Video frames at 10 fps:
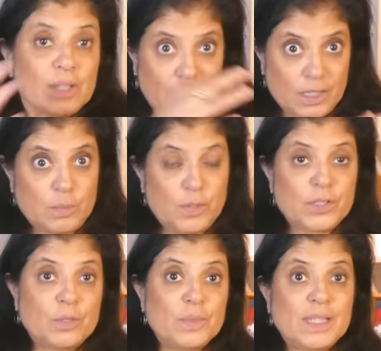like this
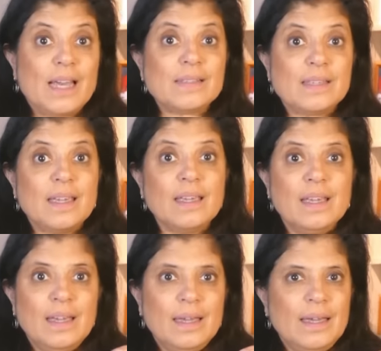person was asking,
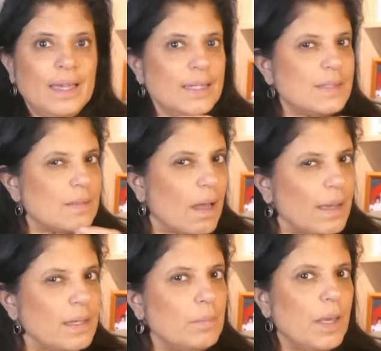it's
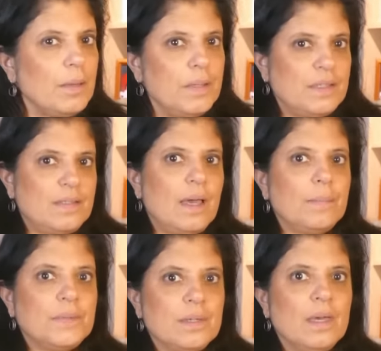tiny baby
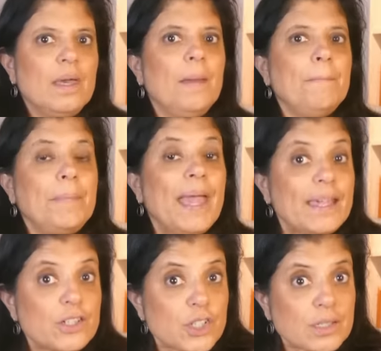steps,
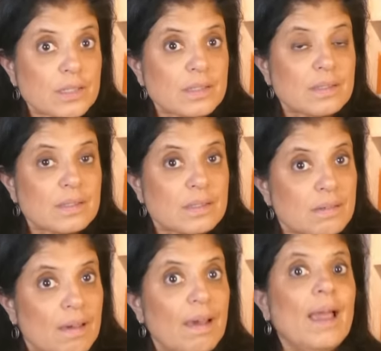patience,
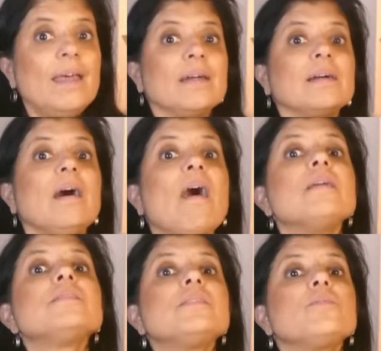and a
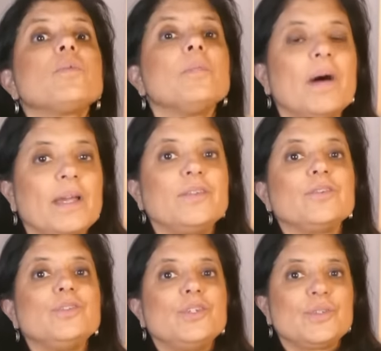constant reminder
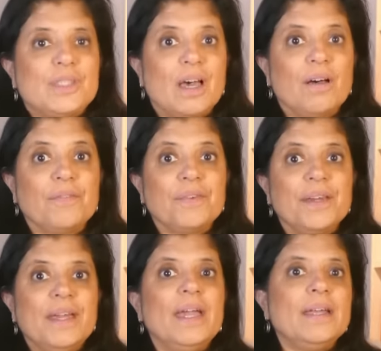to yourself
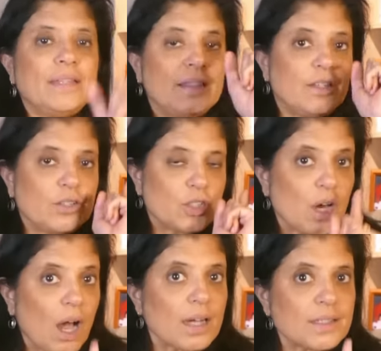that their
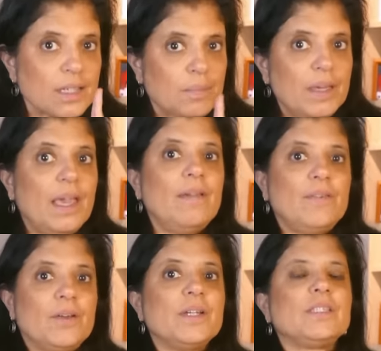toxic
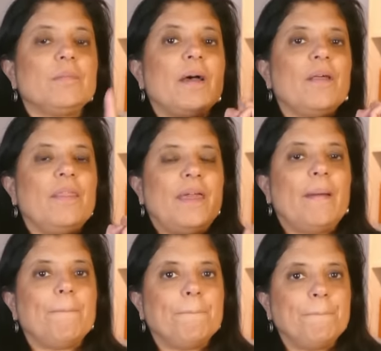behavior is about
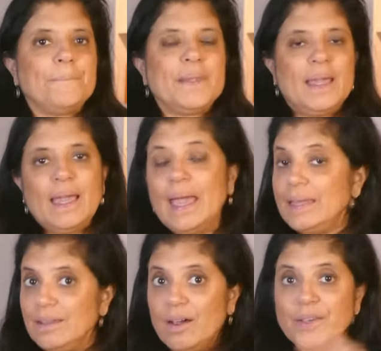them
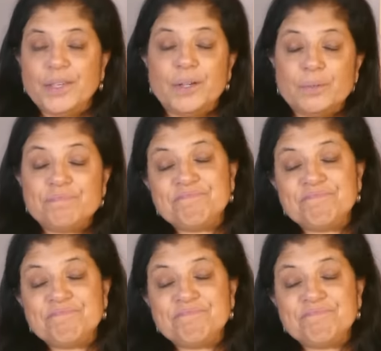and not you.